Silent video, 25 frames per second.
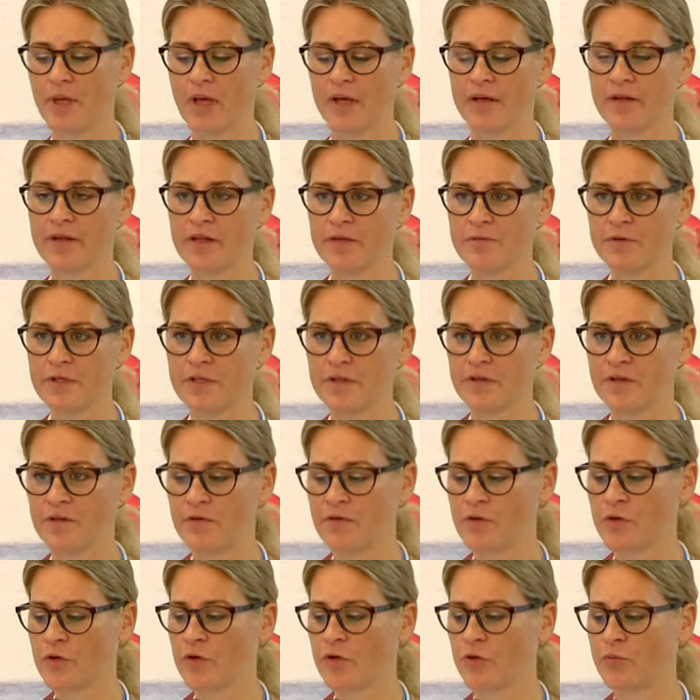
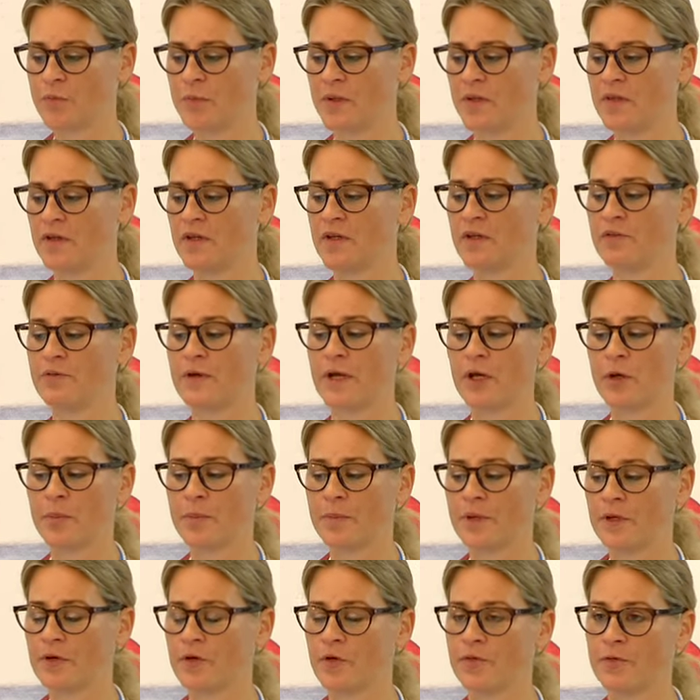activities could be the
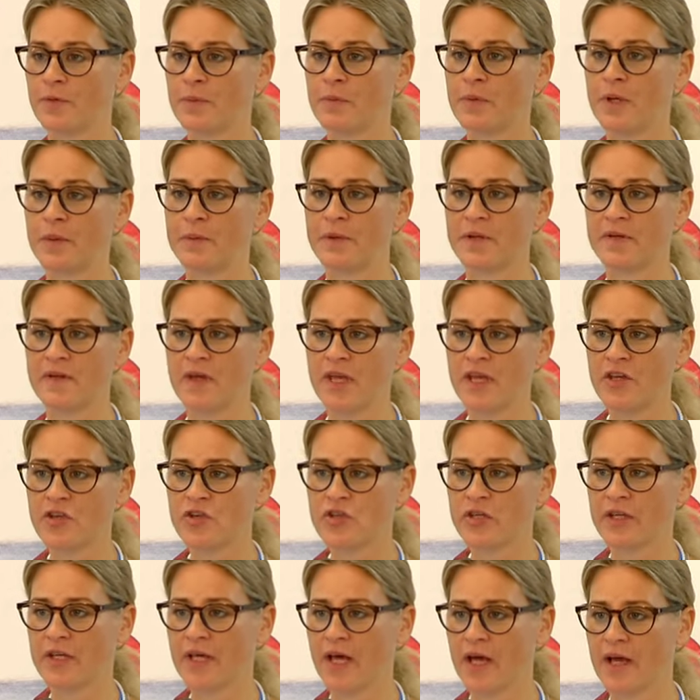development of
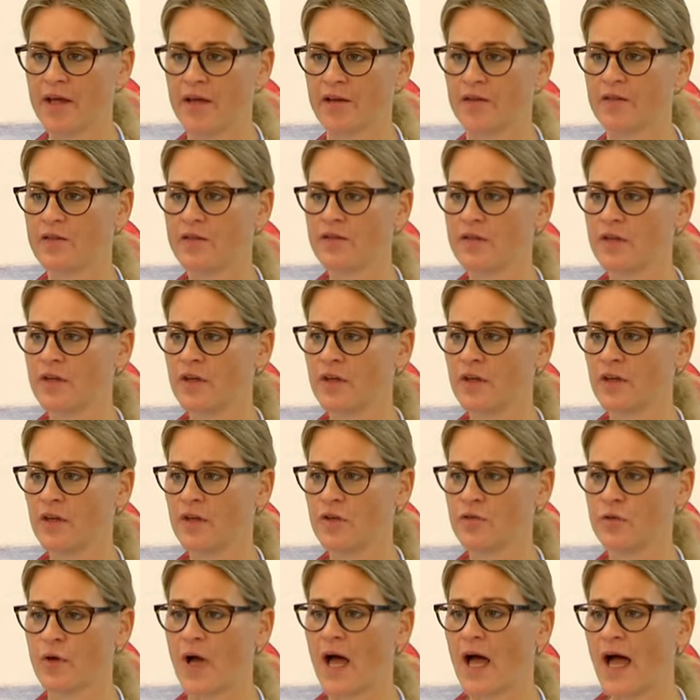implementation guides.
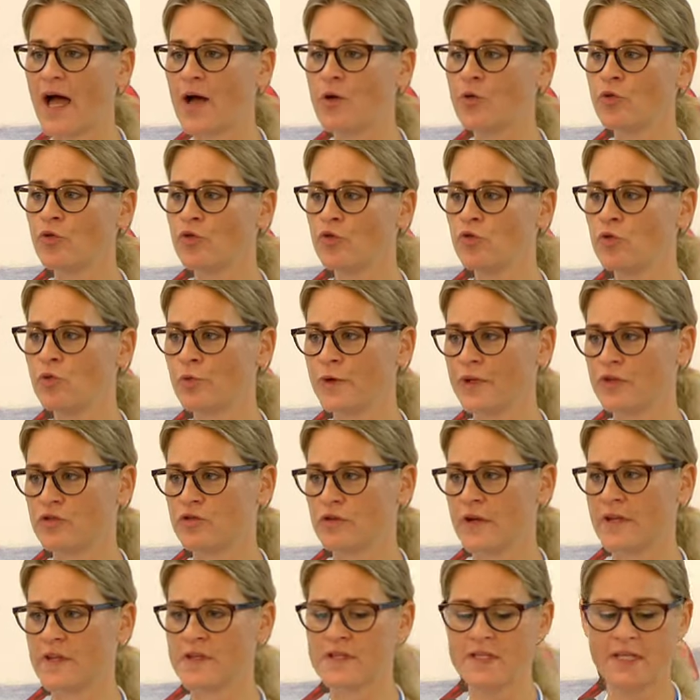So how do we
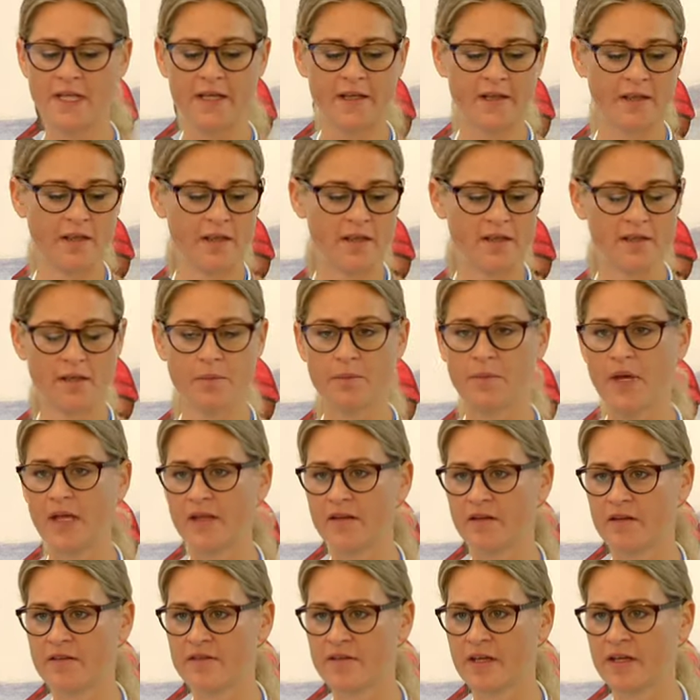translate the
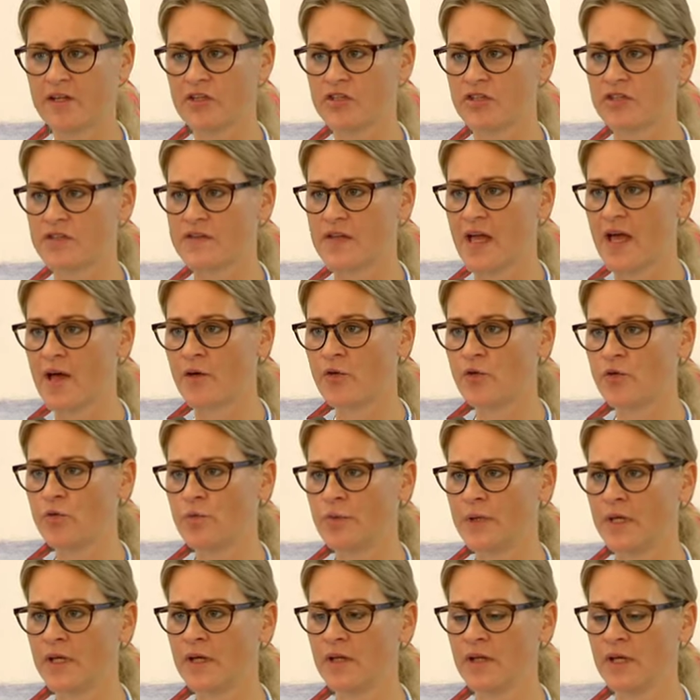thematic sections? How do
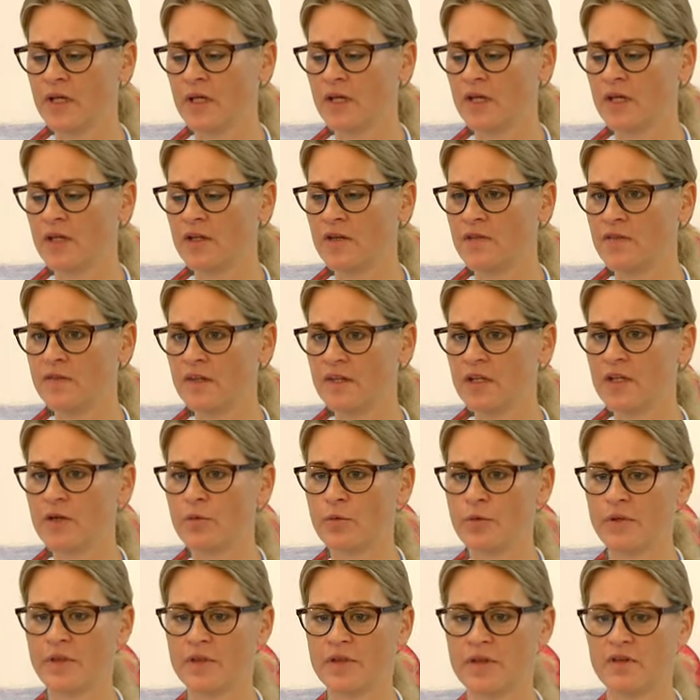we
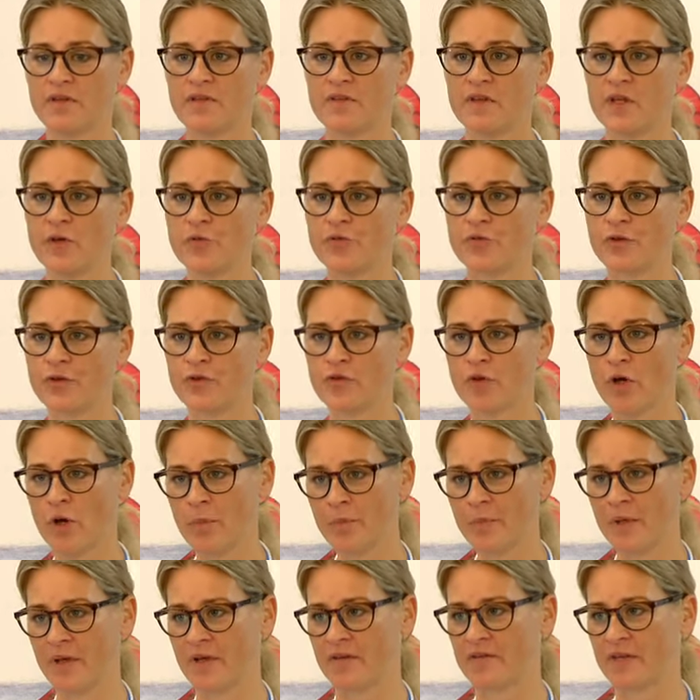deal with these different
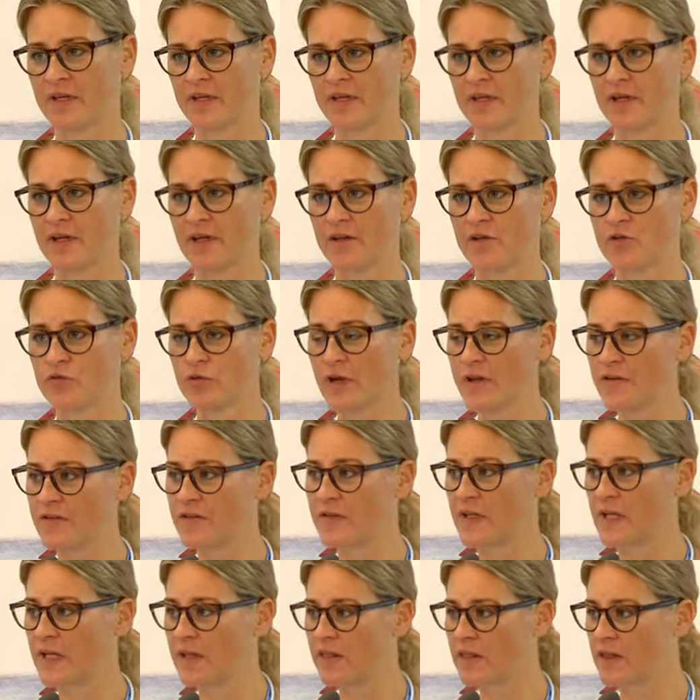topics that are
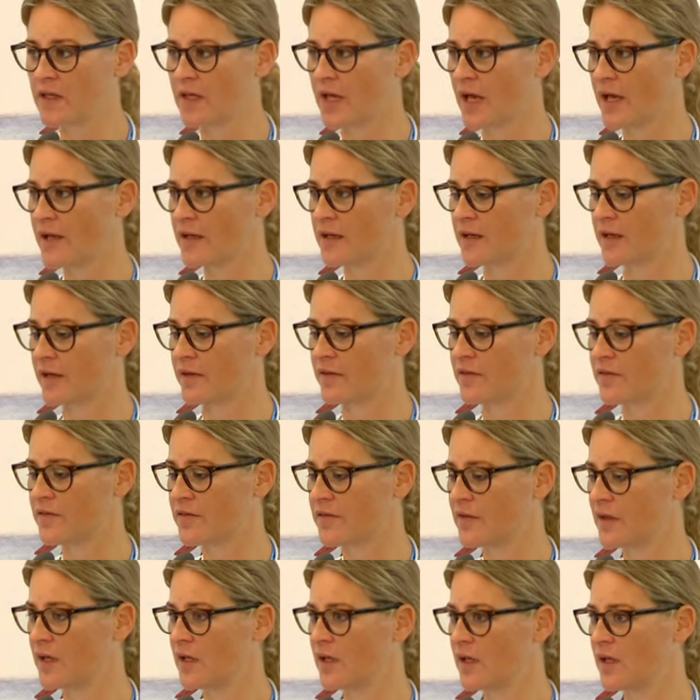addressed in the
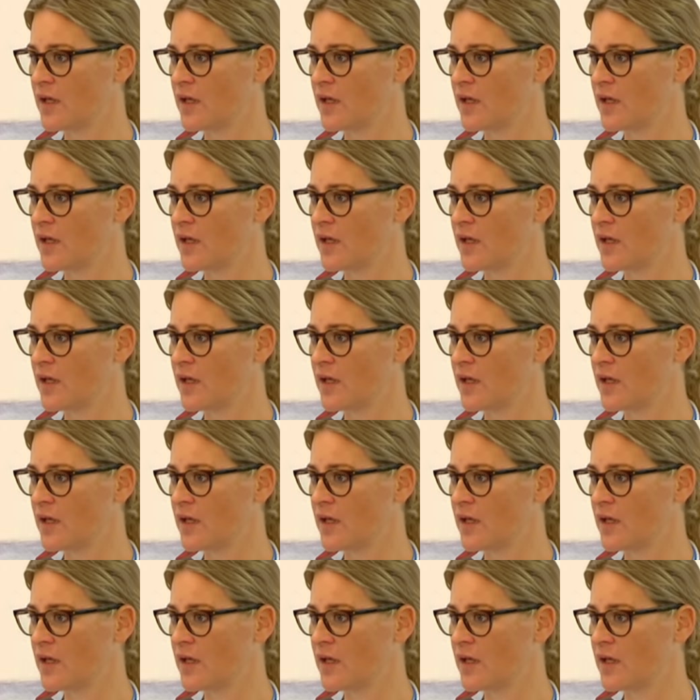guidelines